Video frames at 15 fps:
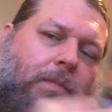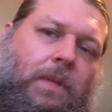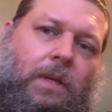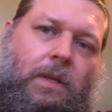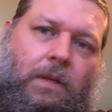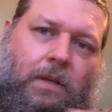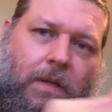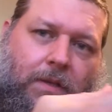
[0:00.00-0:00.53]

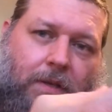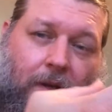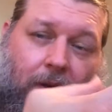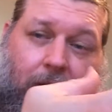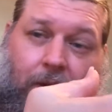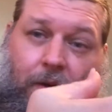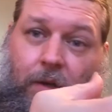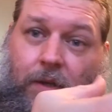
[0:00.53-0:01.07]
That's how I got
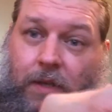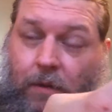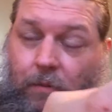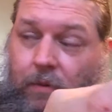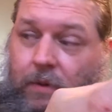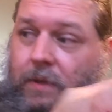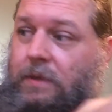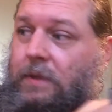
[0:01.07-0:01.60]
hooked up with
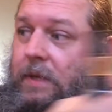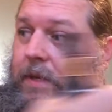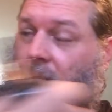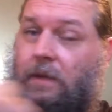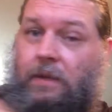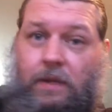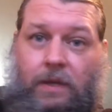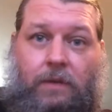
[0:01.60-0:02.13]
this thing, and
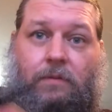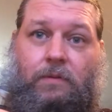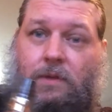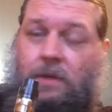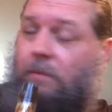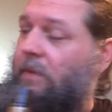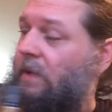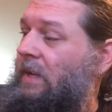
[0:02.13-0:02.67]
they sent
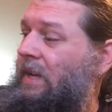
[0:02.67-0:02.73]
me